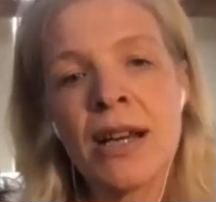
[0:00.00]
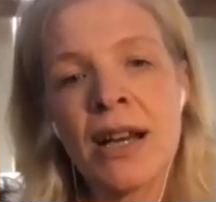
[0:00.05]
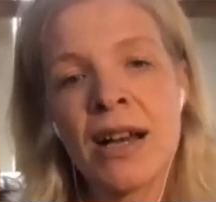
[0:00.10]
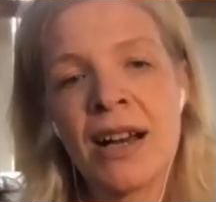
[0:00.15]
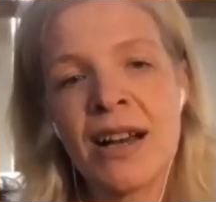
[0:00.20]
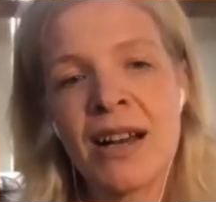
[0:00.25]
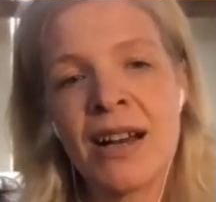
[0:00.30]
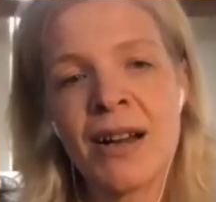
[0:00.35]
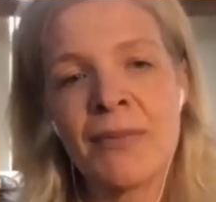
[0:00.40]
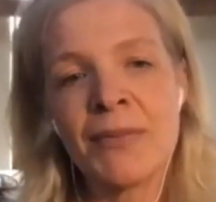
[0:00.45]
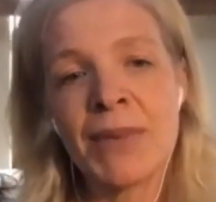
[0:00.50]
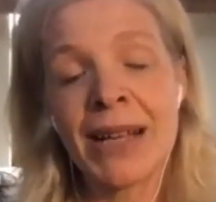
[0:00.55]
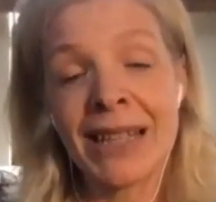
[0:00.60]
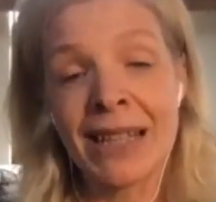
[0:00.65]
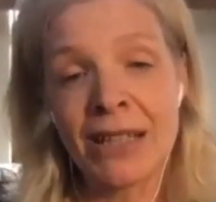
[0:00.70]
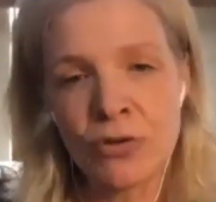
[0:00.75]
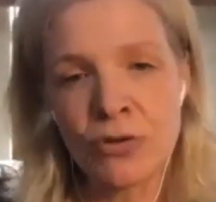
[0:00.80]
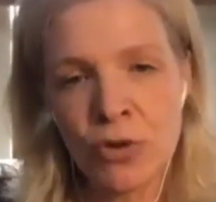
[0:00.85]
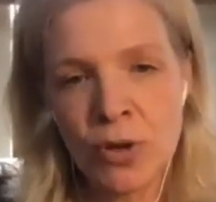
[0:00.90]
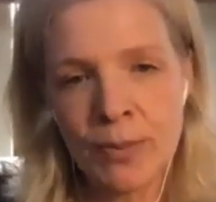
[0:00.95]
Um, and
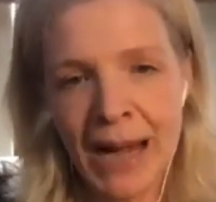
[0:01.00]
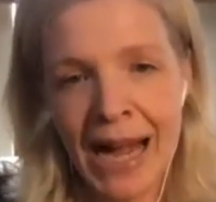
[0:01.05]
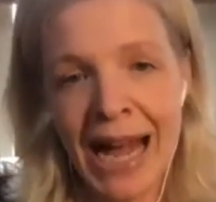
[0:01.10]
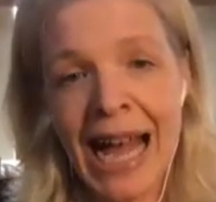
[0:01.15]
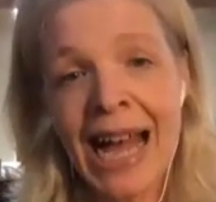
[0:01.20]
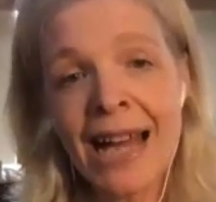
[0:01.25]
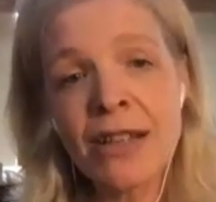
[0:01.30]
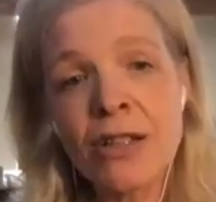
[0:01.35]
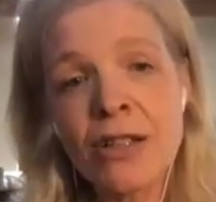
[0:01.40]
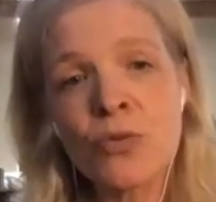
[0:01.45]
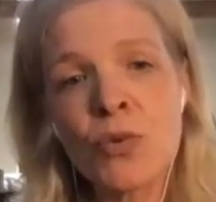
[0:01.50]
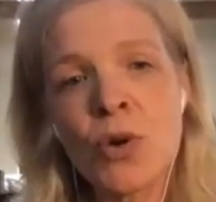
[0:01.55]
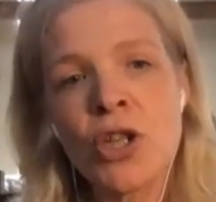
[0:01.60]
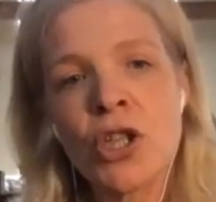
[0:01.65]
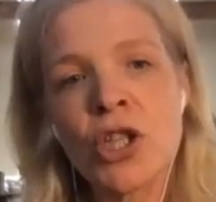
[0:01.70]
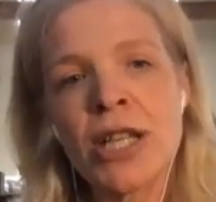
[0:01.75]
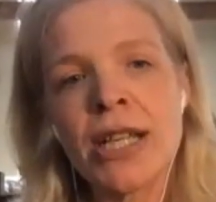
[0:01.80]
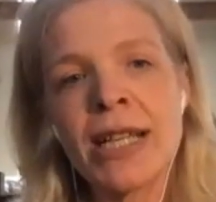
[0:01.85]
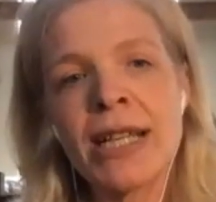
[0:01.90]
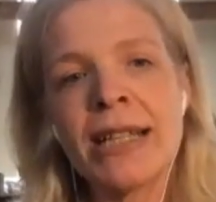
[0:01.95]
that's all about hand
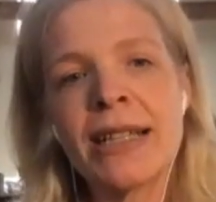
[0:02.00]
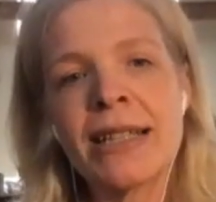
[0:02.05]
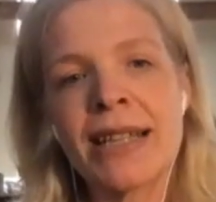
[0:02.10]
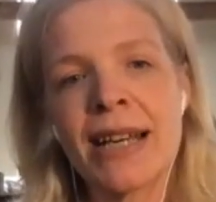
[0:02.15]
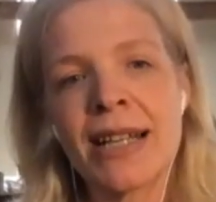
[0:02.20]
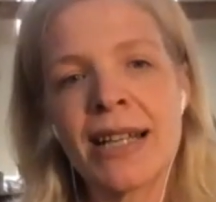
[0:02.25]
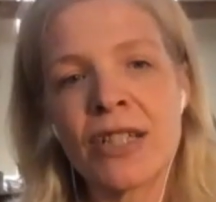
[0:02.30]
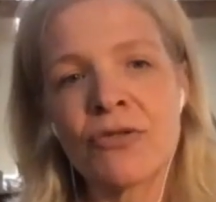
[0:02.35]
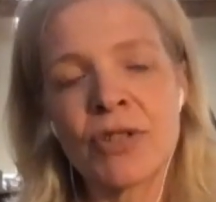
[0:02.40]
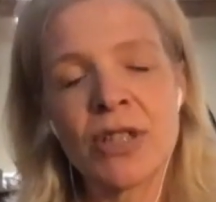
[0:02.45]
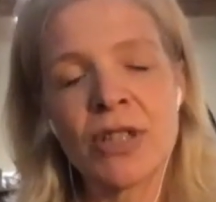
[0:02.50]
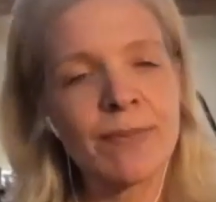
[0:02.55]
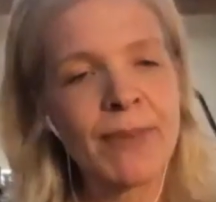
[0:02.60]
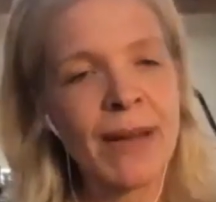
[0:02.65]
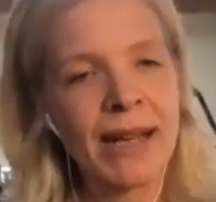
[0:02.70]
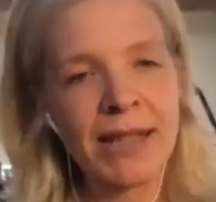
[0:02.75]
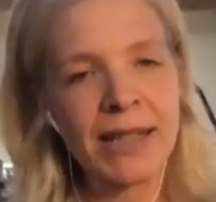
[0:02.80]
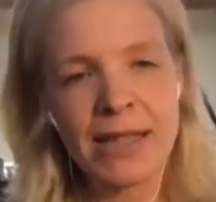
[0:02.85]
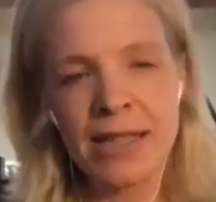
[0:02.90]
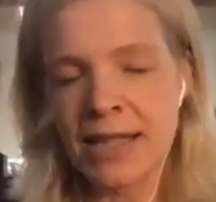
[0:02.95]
washing, that's
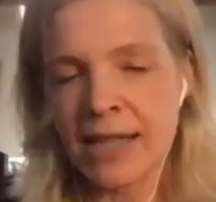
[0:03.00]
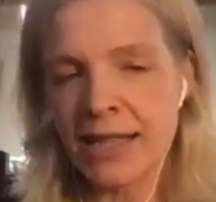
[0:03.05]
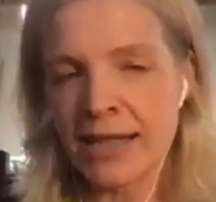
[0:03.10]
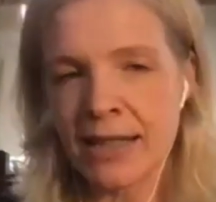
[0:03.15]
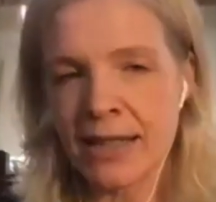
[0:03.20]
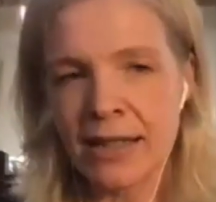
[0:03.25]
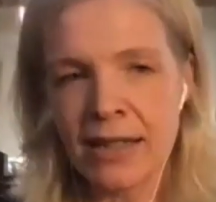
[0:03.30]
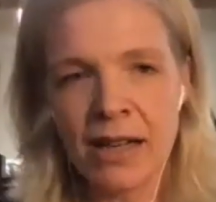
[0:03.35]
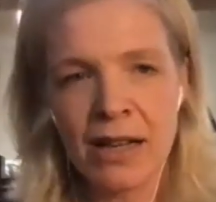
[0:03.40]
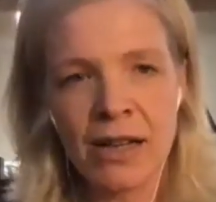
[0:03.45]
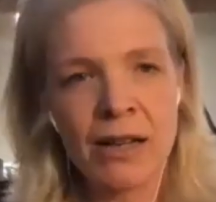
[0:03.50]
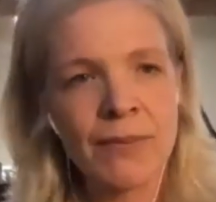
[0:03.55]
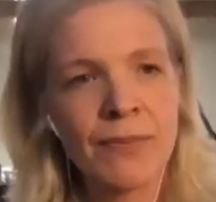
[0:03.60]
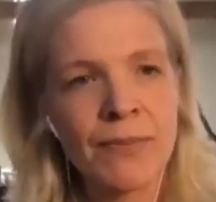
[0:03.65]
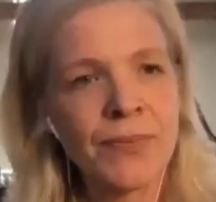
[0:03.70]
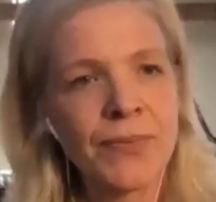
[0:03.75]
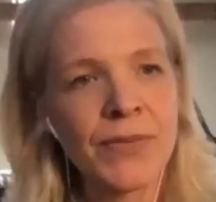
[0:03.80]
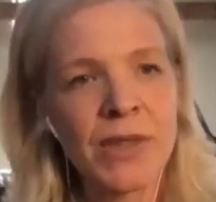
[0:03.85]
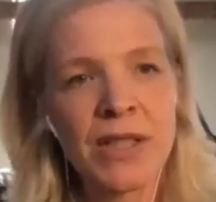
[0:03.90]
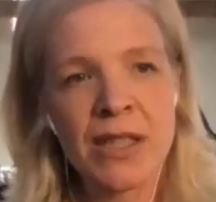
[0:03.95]
respecting
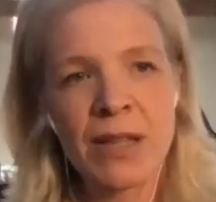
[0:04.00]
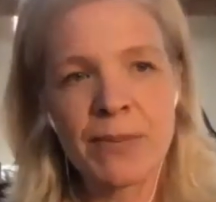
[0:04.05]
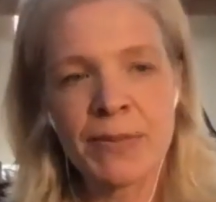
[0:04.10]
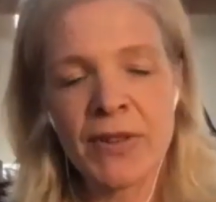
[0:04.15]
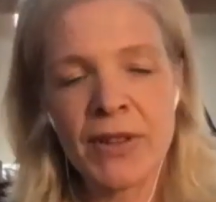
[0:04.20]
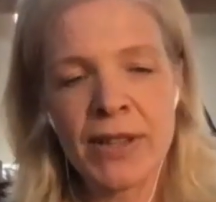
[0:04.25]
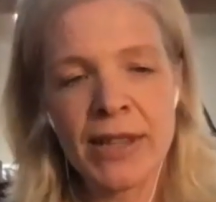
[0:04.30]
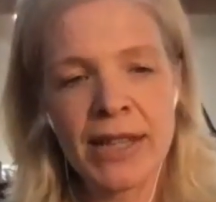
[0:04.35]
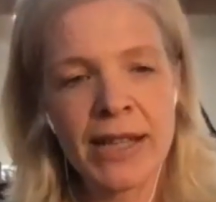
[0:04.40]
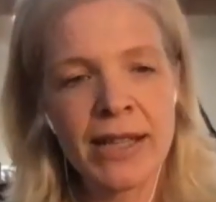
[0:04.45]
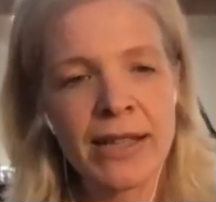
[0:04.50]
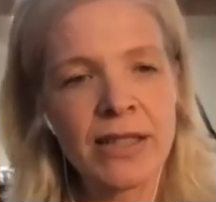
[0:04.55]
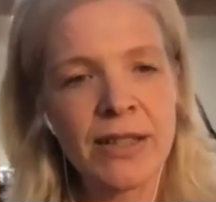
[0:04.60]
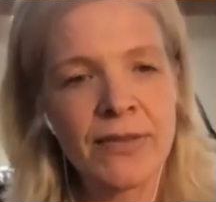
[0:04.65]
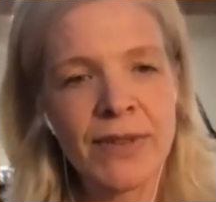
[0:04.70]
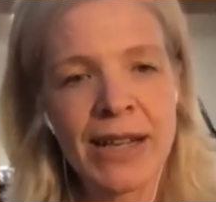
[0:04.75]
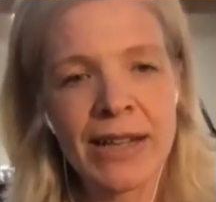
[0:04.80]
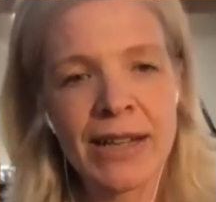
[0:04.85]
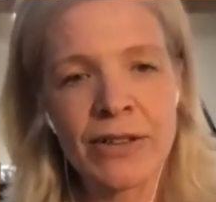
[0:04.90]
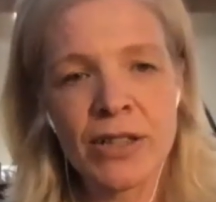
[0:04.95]
um, some of the things
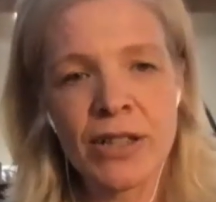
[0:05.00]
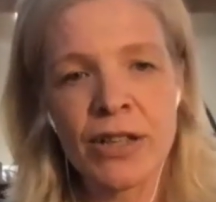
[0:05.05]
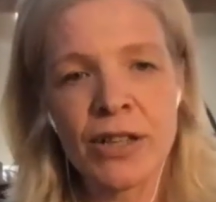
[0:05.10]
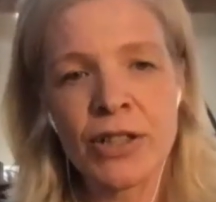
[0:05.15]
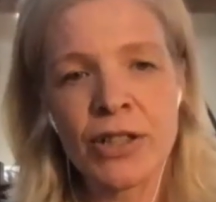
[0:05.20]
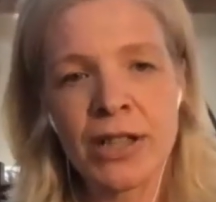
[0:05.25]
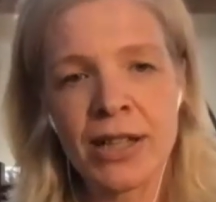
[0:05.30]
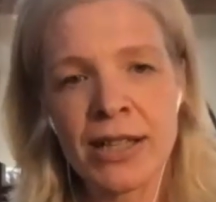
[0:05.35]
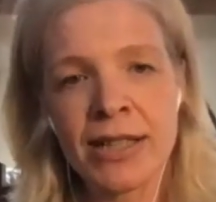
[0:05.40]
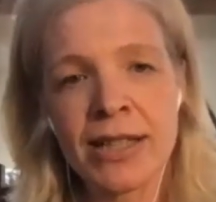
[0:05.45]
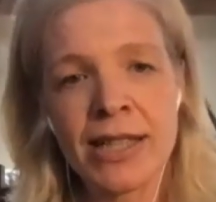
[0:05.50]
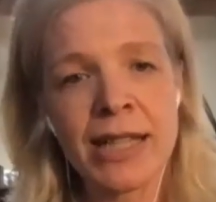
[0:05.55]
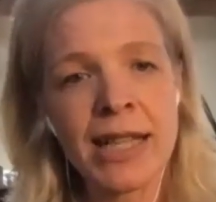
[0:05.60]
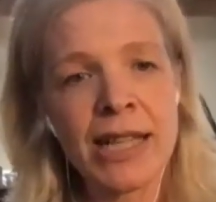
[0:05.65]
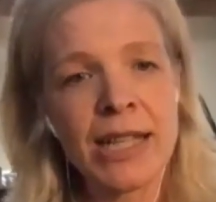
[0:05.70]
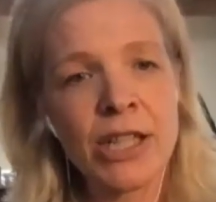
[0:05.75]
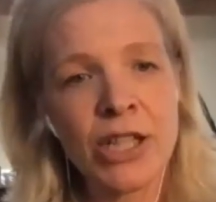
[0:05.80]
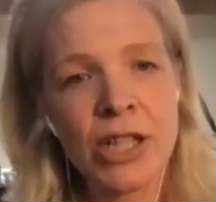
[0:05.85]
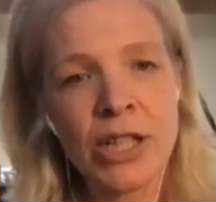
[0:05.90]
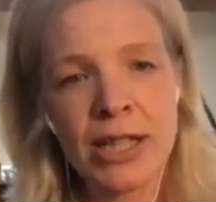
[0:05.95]
around social
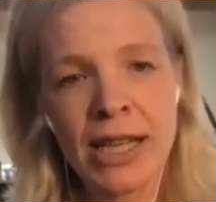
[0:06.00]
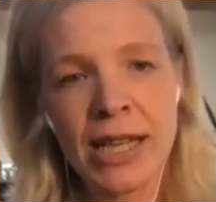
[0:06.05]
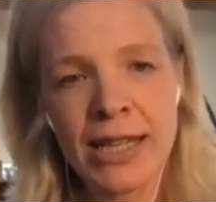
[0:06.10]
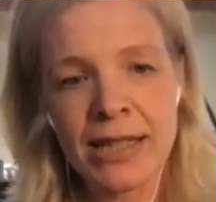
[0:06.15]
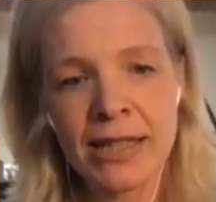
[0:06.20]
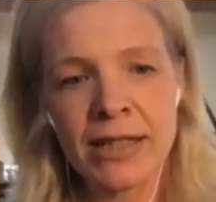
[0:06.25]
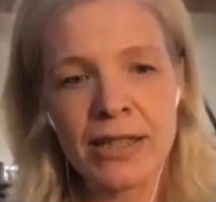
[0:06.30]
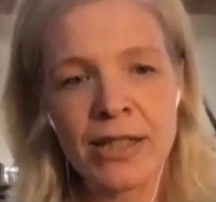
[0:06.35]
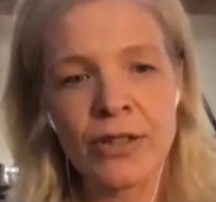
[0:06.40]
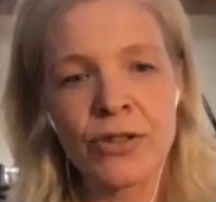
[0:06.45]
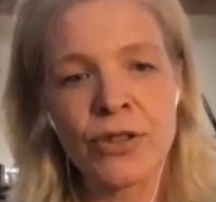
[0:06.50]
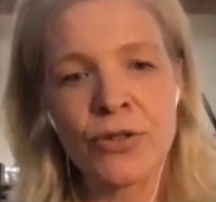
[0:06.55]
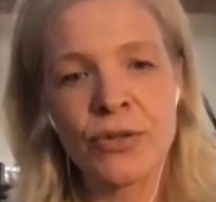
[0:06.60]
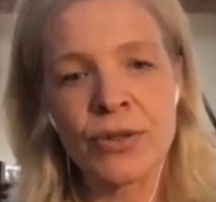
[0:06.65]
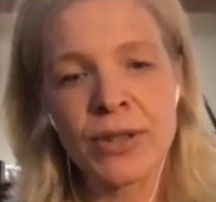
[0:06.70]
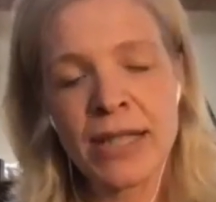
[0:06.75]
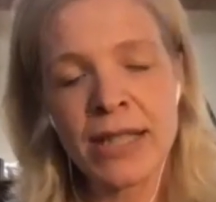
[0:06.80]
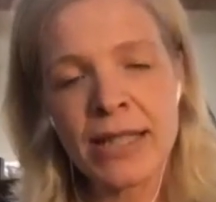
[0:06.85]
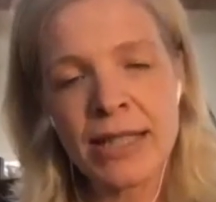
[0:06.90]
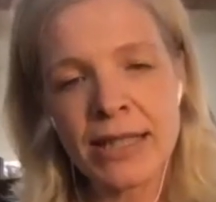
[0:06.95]
isolation and
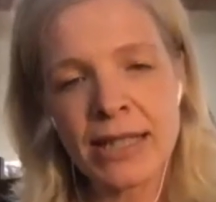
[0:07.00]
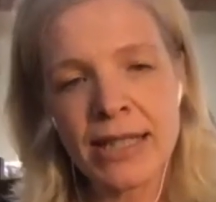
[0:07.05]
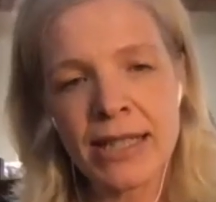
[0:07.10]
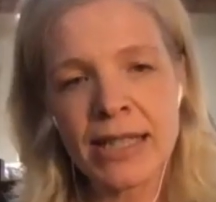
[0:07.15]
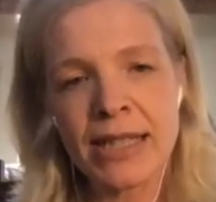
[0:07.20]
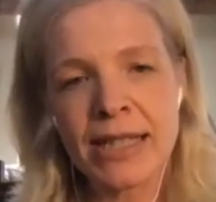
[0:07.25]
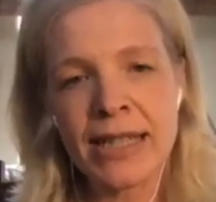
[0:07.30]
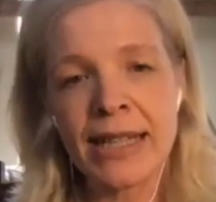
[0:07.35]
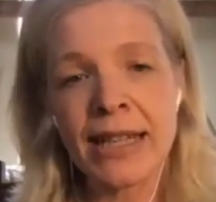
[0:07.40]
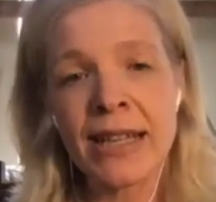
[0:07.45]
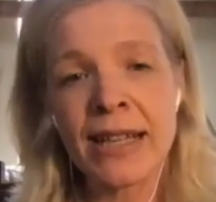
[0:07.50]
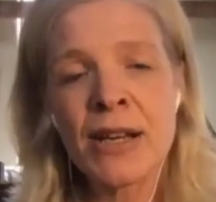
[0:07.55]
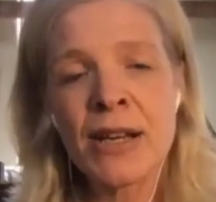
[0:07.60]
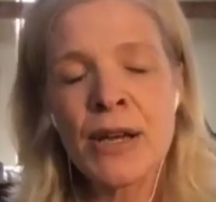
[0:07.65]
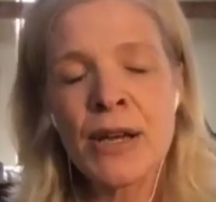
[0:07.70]
social distancing,